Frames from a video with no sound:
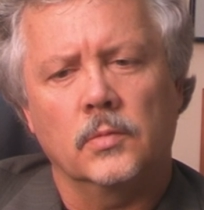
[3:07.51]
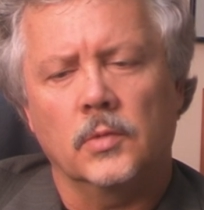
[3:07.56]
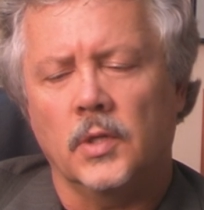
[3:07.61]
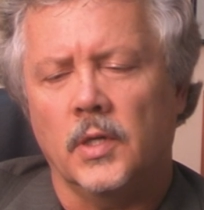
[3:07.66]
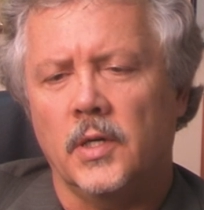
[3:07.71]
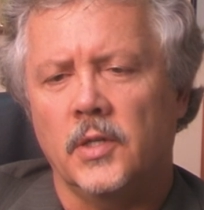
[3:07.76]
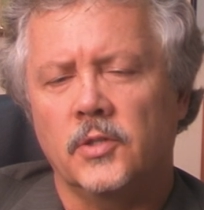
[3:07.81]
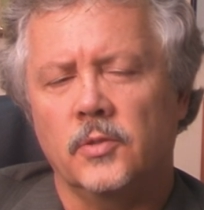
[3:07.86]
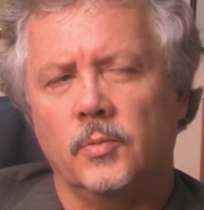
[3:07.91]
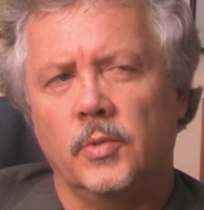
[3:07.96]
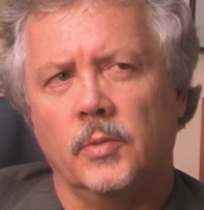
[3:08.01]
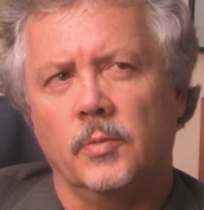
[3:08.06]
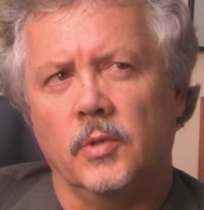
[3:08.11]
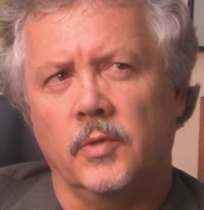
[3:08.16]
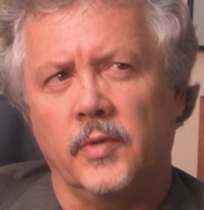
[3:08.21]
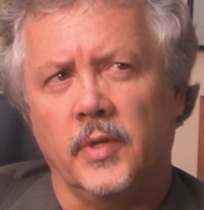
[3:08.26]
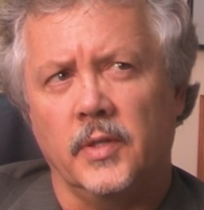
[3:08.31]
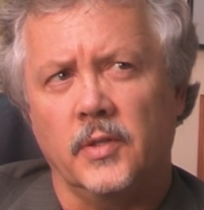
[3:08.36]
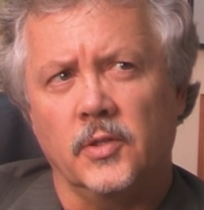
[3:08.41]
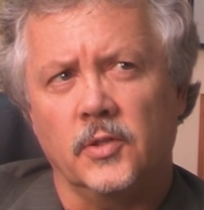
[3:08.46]
lots of people
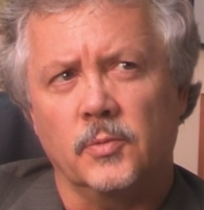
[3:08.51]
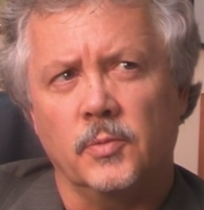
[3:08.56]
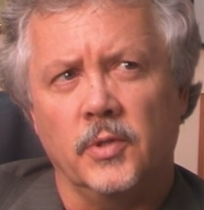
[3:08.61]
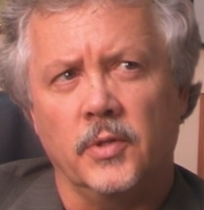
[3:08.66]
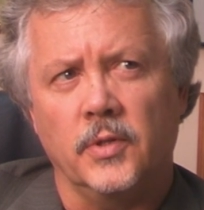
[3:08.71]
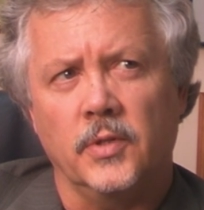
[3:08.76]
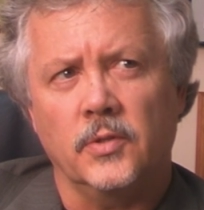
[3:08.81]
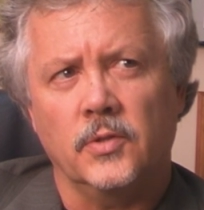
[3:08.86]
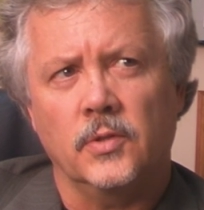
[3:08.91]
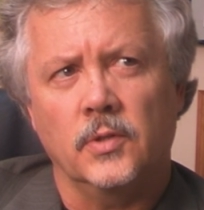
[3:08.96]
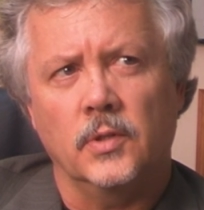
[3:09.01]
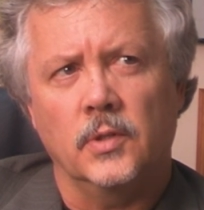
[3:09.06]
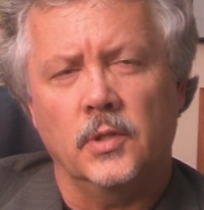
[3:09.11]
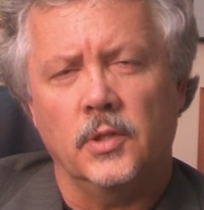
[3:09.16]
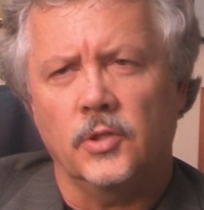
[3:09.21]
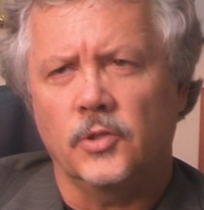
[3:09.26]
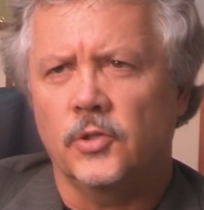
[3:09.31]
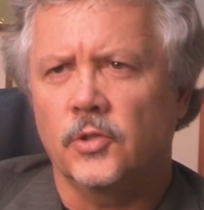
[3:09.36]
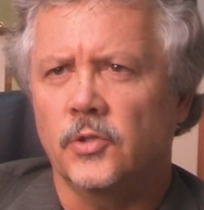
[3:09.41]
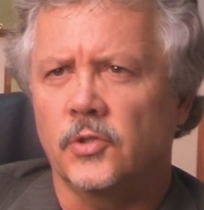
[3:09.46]
have had the experience,
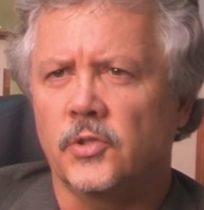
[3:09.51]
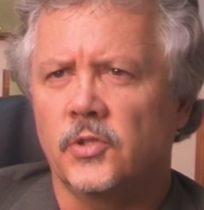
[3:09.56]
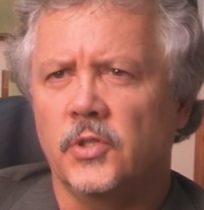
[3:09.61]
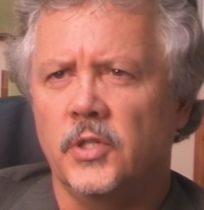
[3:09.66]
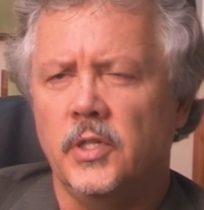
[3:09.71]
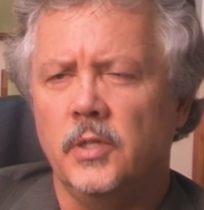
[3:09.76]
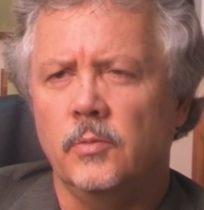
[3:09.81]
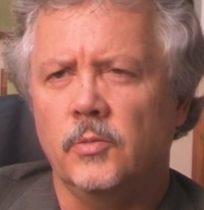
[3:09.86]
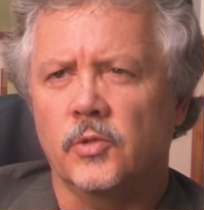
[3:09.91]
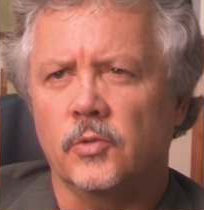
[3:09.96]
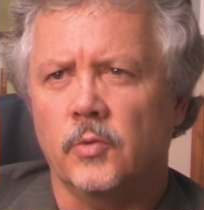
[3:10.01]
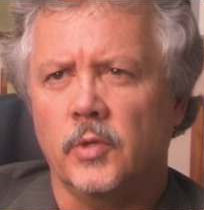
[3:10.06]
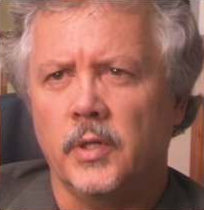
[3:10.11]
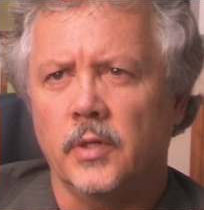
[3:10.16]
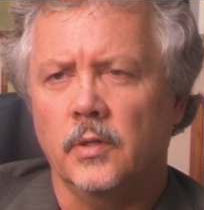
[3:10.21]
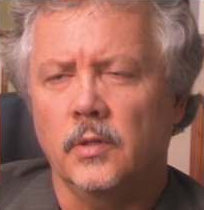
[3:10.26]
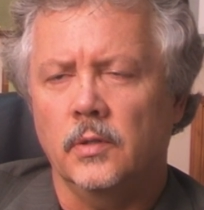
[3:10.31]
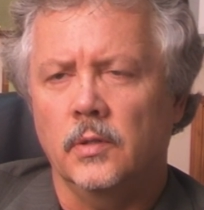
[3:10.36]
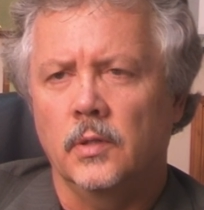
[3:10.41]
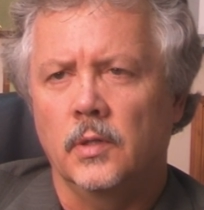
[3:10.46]
it sure seems
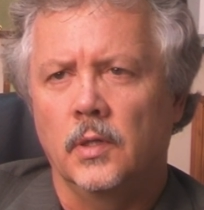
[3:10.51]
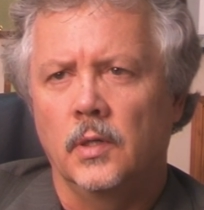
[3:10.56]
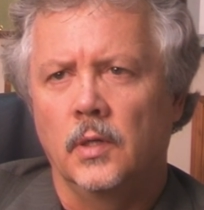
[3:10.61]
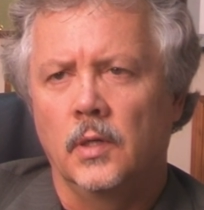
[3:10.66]
real.